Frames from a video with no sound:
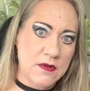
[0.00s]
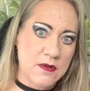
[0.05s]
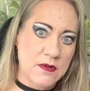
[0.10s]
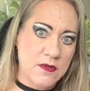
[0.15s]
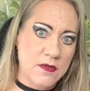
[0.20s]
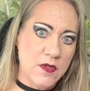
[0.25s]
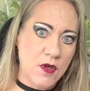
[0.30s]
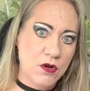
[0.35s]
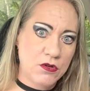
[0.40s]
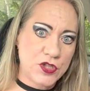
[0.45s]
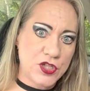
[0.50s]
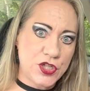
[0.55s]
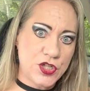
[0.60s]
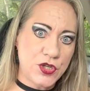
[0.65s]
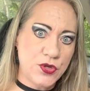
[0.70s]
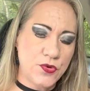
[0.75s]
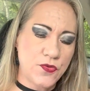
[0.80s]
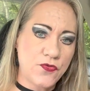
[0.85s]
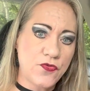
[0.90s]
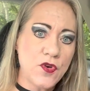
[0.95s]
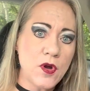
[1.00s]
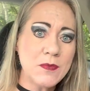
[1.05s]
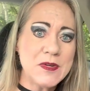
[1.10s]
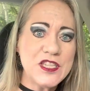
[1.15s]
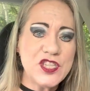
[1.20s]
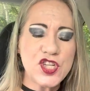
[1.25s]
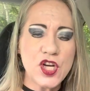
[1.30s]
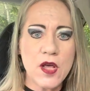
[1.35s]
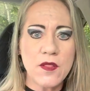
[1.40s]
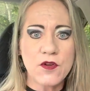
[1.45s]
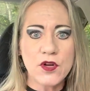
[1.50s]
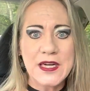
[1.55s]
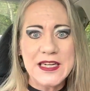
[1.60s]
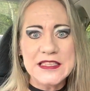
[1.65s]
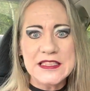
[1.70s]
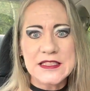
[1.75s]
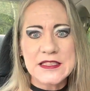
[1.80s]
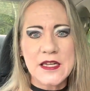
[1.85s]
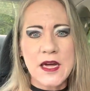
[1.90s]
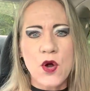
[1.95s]
those two from each other
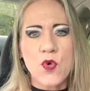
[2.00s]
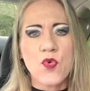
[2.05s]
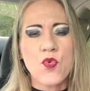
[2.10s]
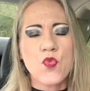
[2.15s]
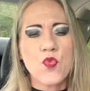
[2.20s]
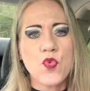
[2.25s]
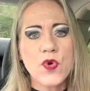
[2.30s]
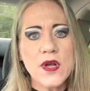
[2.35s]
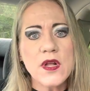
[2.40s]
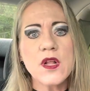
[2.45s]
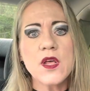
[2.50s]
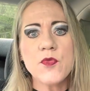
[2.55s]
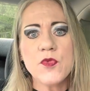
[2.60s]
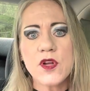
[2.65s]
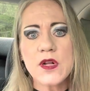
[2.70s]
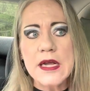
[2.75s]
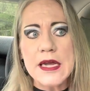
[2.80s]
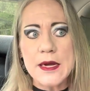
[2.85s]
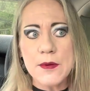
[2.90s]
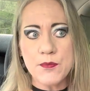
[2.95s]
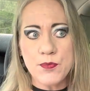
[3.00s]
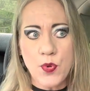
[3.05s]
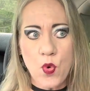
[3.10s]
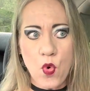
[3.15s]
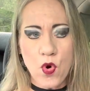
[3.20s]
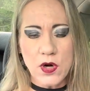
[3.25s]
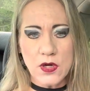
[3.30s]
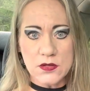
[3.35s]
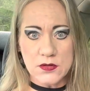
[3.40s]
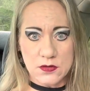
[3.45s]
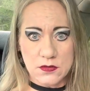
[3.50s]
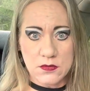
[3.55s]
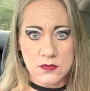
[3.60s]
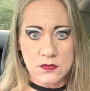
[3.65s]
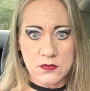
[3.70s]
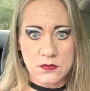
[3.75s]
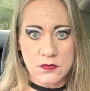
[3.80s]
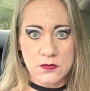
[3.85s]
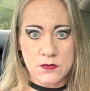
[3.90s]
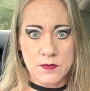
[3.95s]
is really, really important
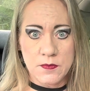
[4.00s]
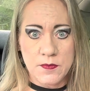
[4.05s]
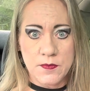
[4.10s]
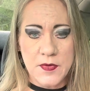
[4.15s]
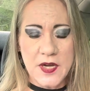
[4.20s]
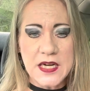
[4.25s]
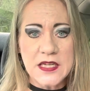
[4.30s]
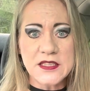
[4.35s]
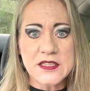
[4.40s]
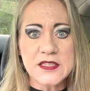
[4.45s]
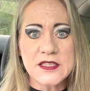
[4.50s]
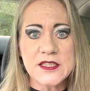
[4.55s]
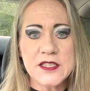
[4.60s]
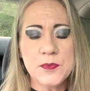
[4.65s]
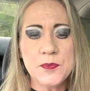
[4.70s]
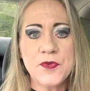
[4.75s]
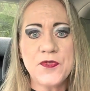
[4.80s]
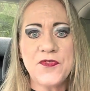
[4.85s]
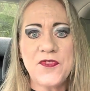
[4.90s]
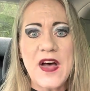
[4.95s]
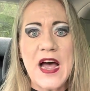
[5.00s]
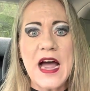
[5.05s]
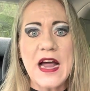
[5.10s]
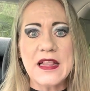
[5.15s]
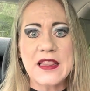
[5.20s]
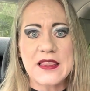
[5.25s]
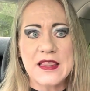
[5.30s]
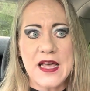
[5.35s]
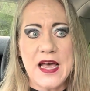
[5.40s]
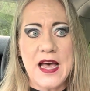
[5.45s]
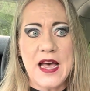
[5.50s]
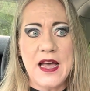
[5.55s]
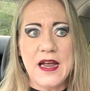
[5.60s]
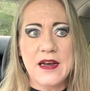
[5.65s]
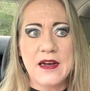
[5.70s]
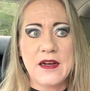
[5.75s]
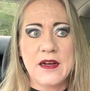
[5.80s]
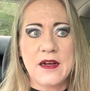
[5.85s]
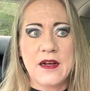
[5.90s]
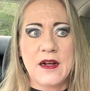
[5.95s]
because of the simple fact that
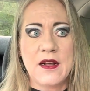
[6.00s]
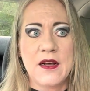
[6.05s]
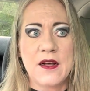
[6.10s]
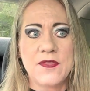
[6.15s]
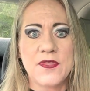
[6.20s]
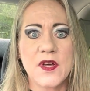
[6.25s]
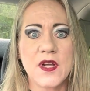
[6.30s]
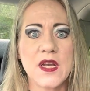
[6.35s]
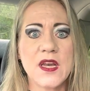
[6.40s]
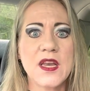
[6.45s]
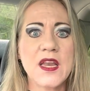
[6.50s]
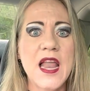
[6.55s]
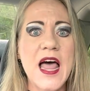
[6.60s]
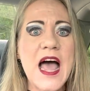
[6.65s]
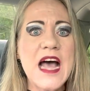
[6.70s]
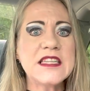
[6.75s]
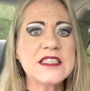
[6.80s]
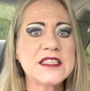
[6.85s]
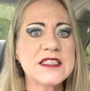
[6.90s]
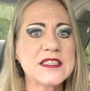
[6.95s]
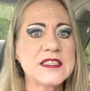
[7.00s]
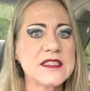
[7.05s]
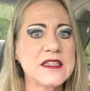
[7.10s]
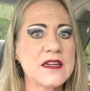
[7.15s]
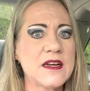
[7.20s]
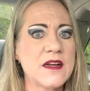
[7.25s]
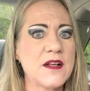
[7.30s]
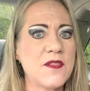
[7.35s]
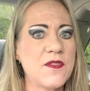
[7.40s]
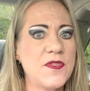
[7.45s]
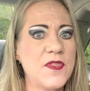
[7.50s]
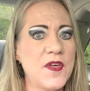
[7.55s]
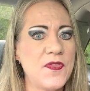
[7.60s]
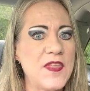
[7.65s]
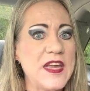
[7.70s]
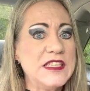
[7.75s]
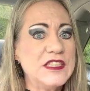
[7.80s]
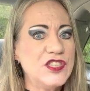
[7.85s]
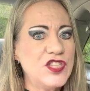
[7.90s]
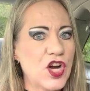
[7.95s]
the less that
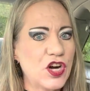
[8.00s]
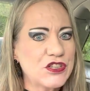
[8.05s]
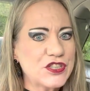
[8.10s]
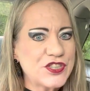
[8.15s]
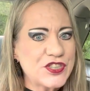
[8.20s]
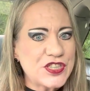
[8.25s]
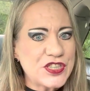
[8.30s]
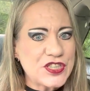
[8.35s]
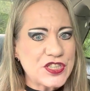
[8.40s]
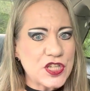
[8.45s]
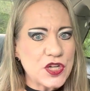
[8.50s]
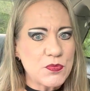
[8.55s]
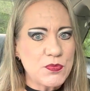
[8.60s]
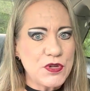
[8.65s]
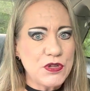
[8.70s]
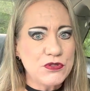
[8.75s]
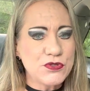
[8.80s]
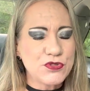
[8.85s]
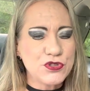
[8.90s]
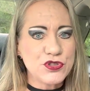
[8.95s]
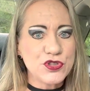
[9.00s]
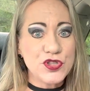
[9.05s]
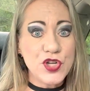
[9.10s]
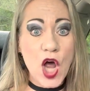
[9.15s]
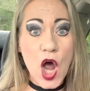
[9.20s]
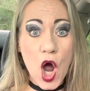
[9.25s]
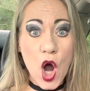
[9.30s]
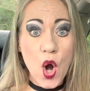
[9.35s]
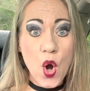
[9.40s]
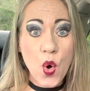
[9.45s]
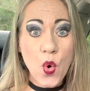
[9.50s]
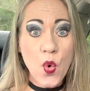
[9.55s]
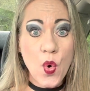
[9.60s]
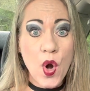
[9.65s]
these narcissistic abusers know,